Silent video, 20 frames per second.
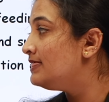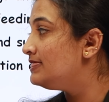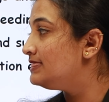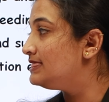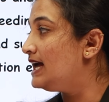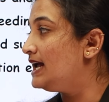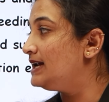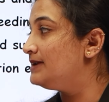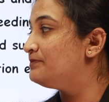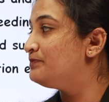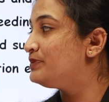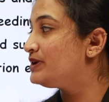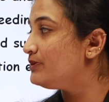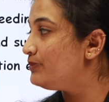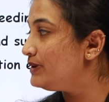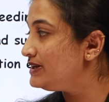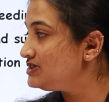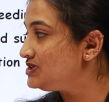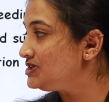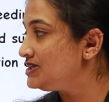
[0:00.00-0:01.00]
Then,
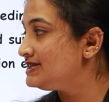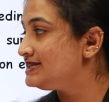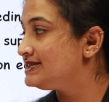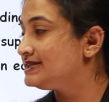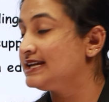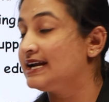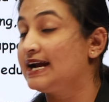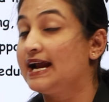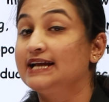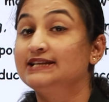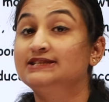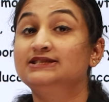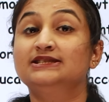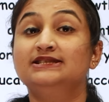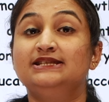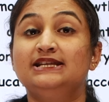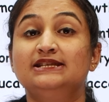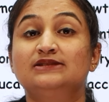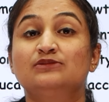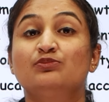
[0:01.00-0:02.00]
prevention
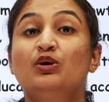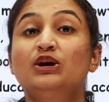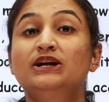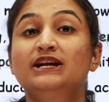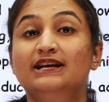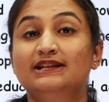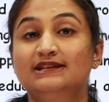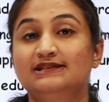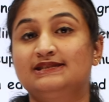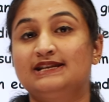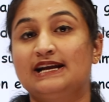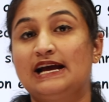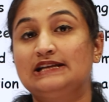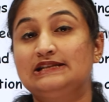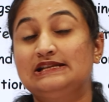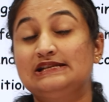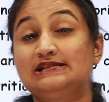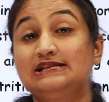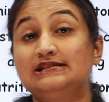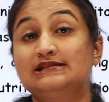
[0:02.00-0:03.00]
strategies. What are the
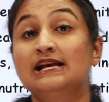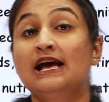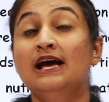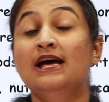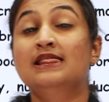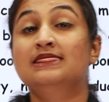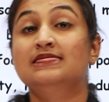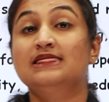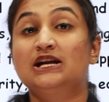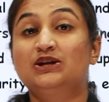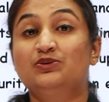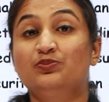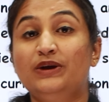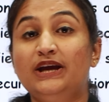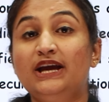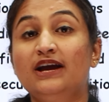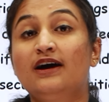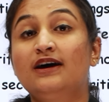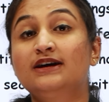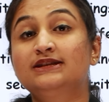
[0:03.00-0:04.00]
strategies that
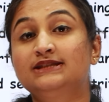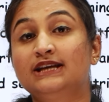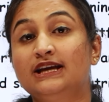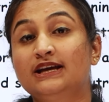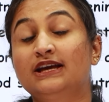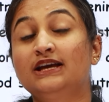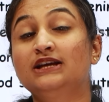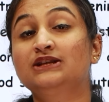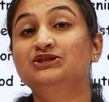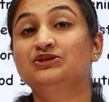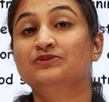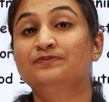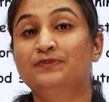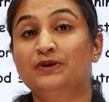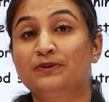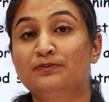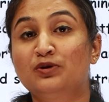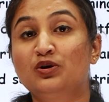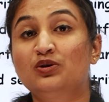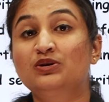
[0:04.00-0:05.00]
we are taking to
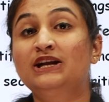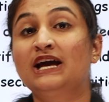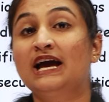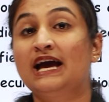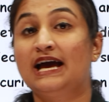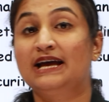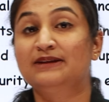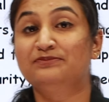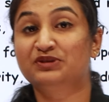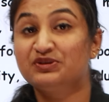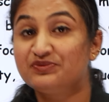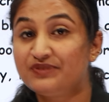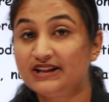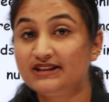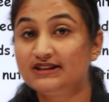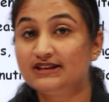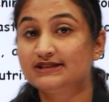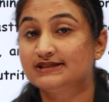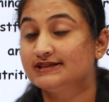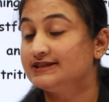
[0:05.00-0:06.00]
promote and
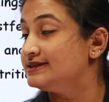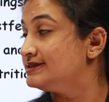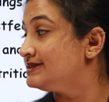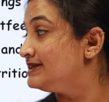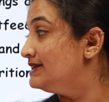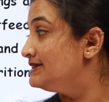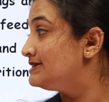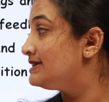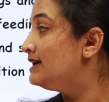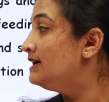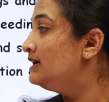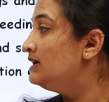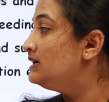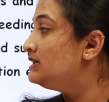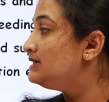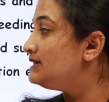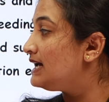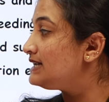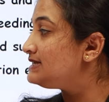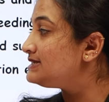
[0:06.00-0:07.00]
prevent this disease?
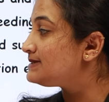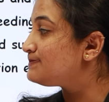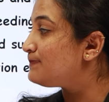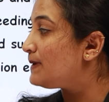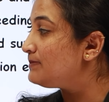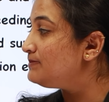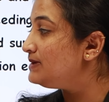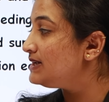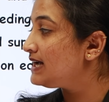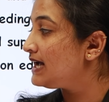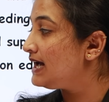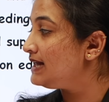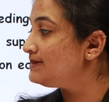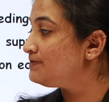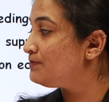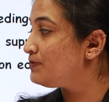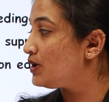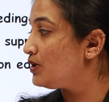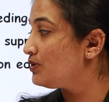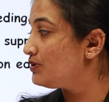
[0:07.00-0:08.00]
That is public
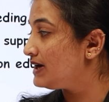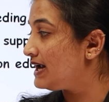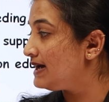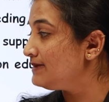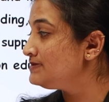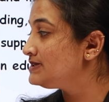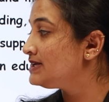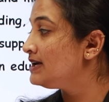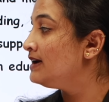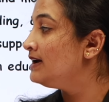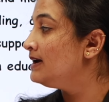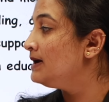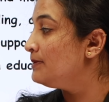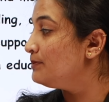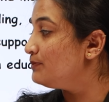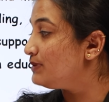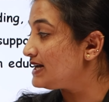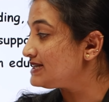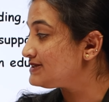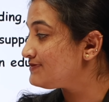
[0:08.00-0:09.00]
health programs,
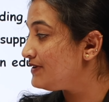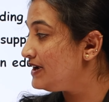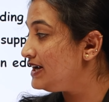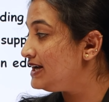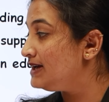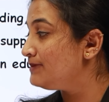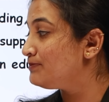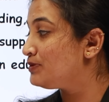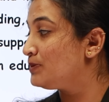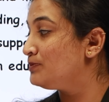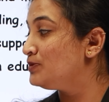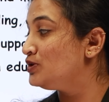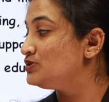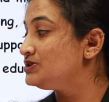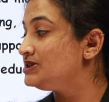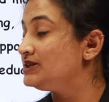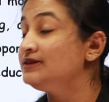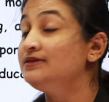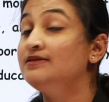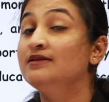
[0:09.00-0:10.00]
breastfeeding
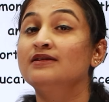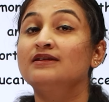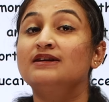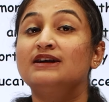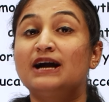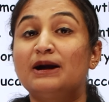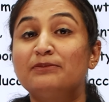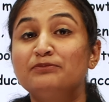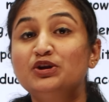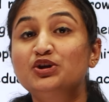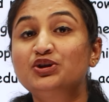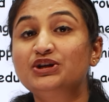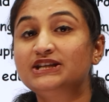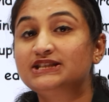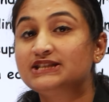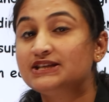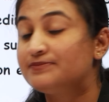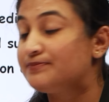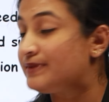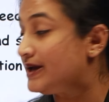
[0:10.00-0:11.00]
promotion,
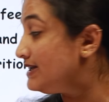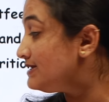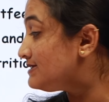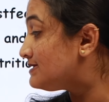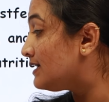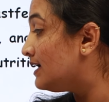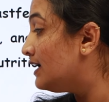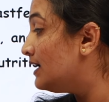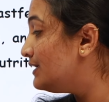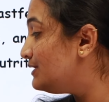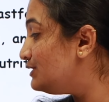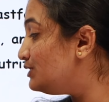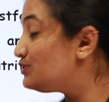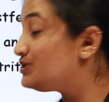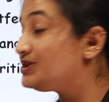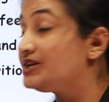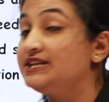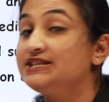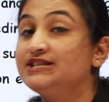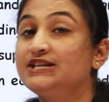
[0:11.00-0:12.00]
community-based
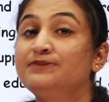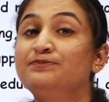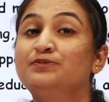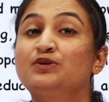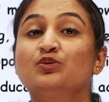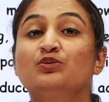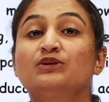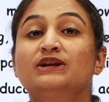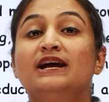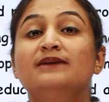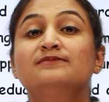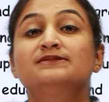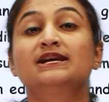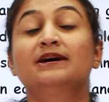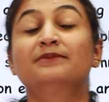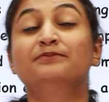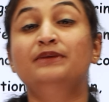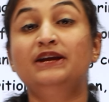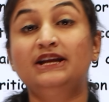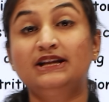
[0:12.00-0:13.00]
nutrition programs
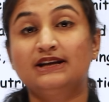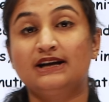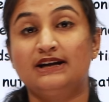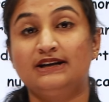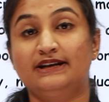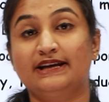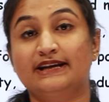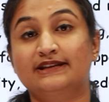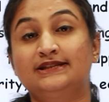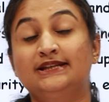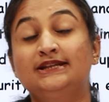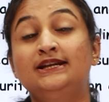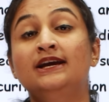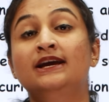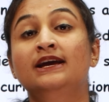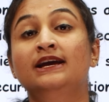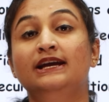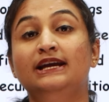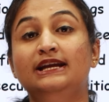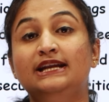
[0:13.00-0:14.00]
are being conducted
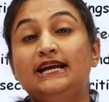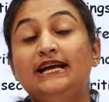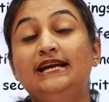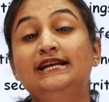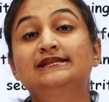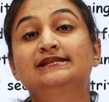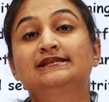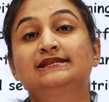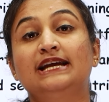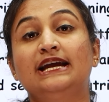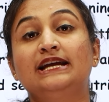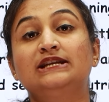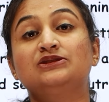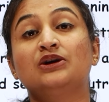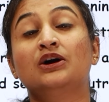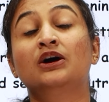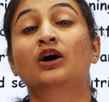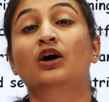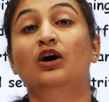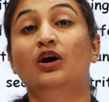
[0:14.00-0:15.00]
in each state
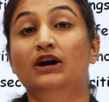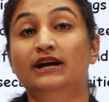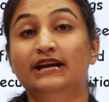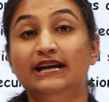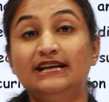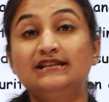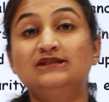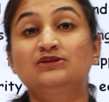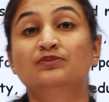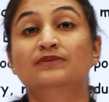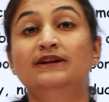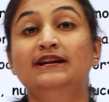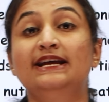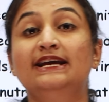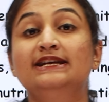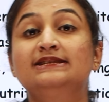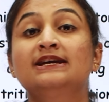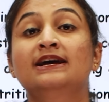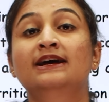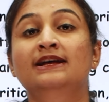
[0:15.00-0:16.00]
or each
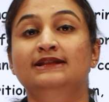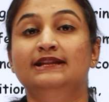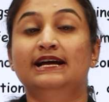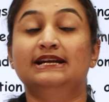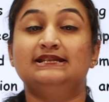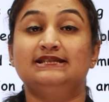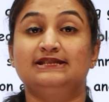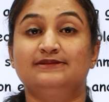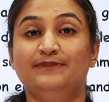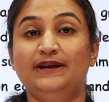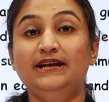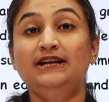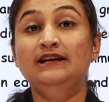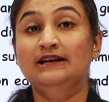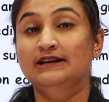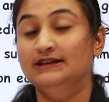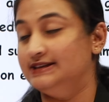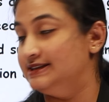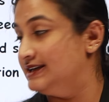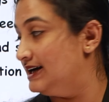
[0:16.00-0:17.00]
village that is being
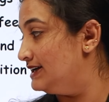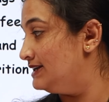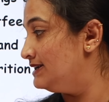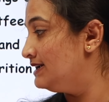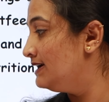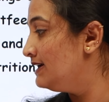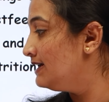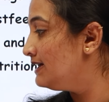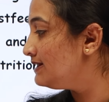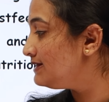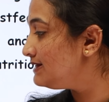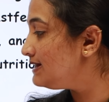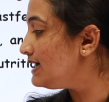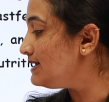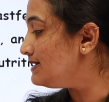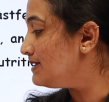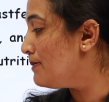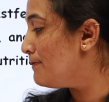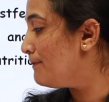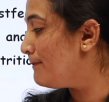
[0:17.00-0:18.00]
done.
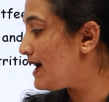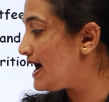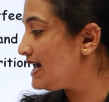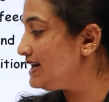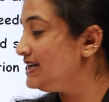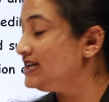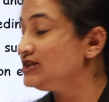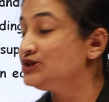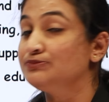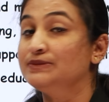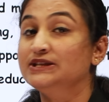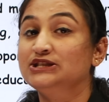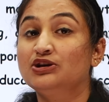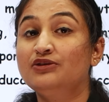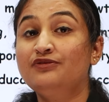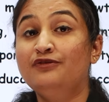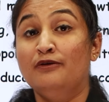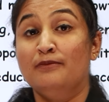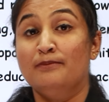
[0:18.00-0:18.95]
Then, management of